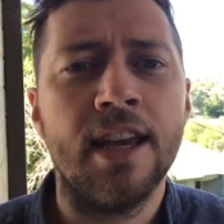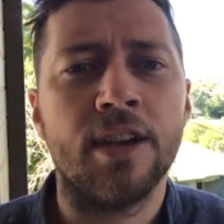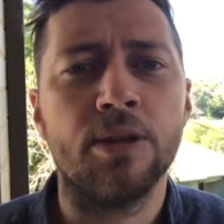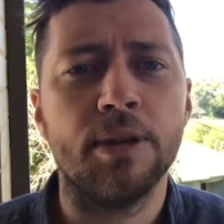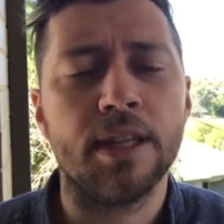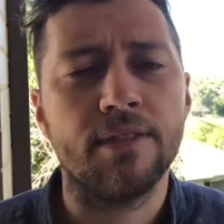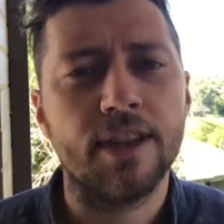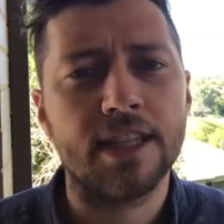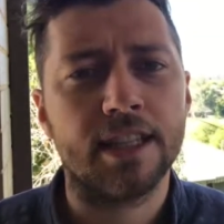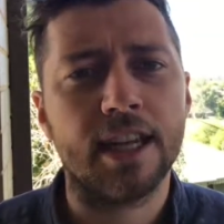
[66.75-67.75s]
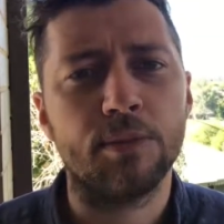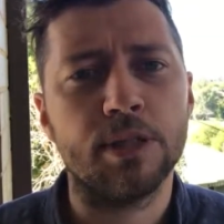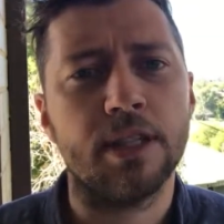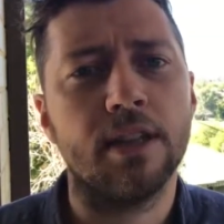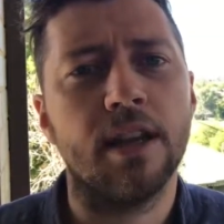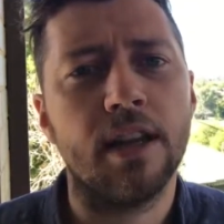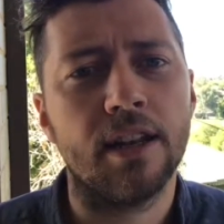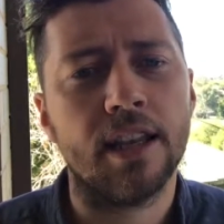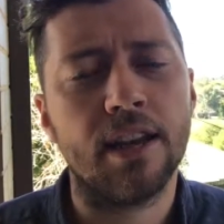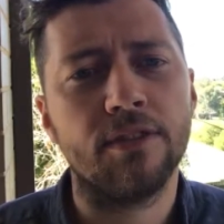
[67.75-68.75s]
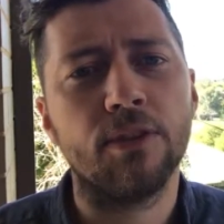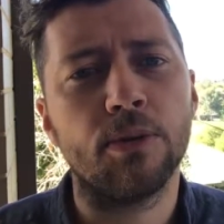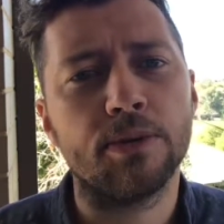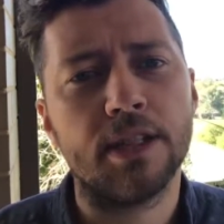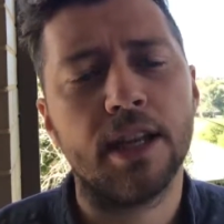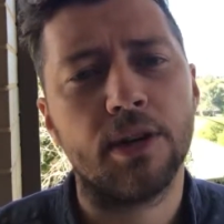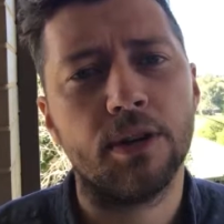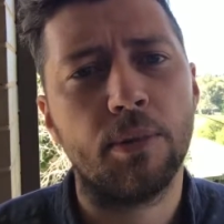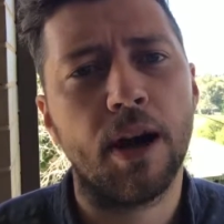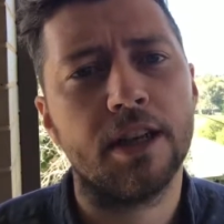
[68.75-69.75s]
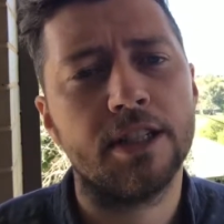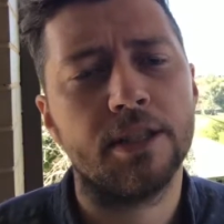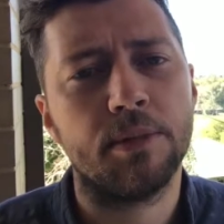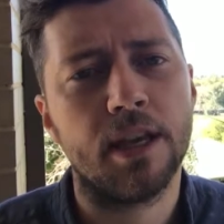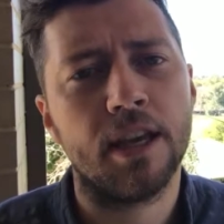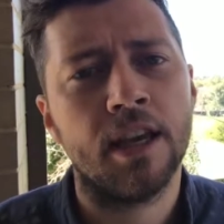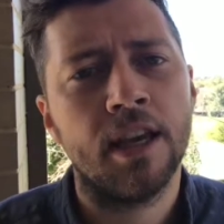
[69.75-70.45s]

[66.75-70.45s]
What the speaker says: It could be the investor comes in and again forms an equity partnership there